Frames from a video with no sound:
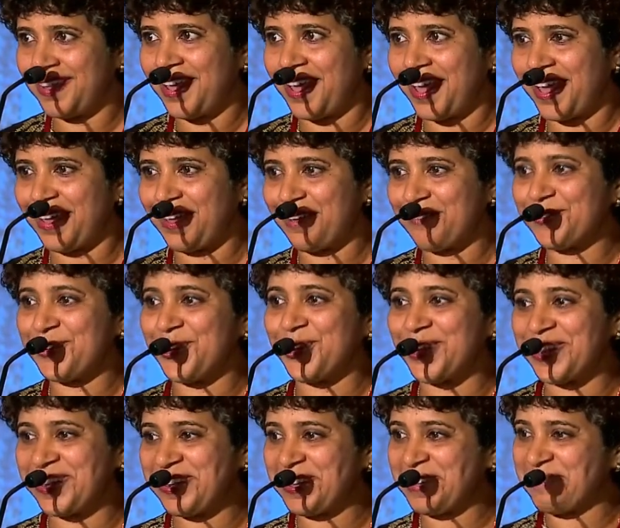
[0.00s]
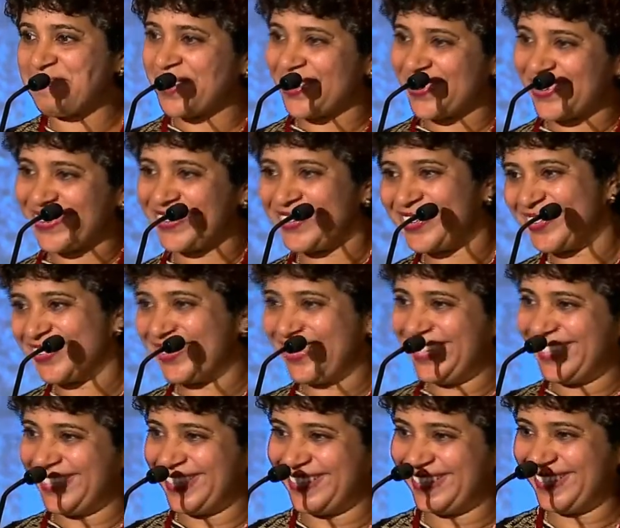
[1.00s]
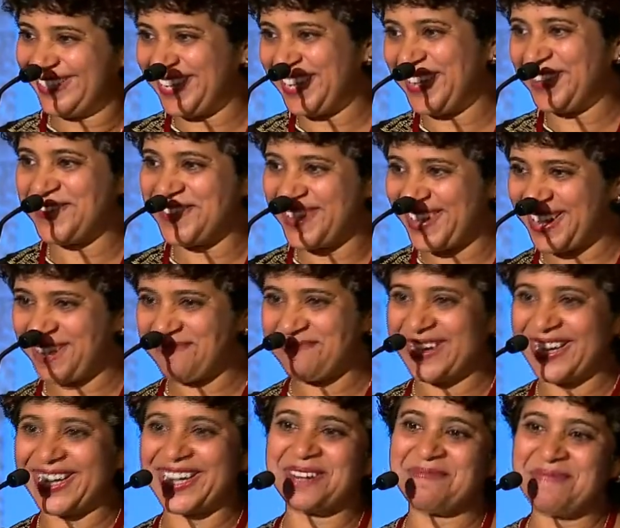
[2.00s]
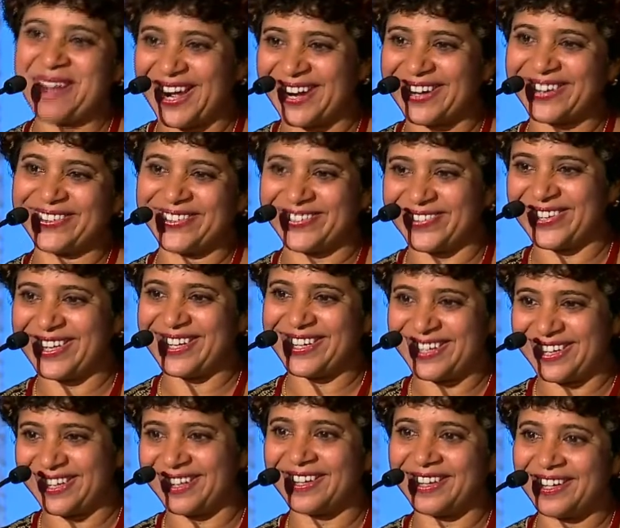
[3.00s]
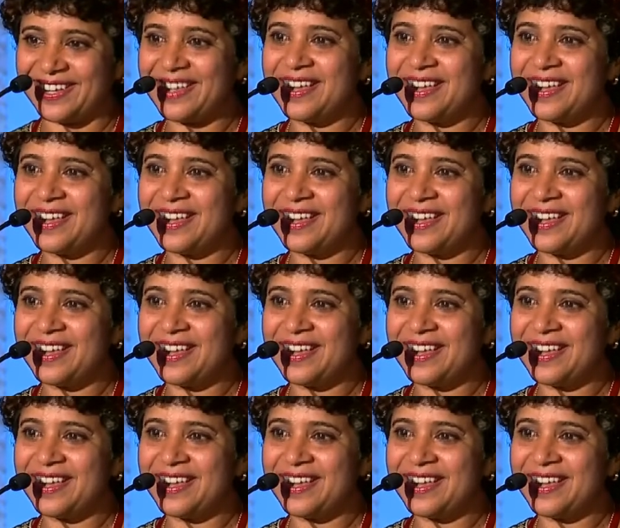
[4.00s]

I have gone abroad to learn them and bring it back to India.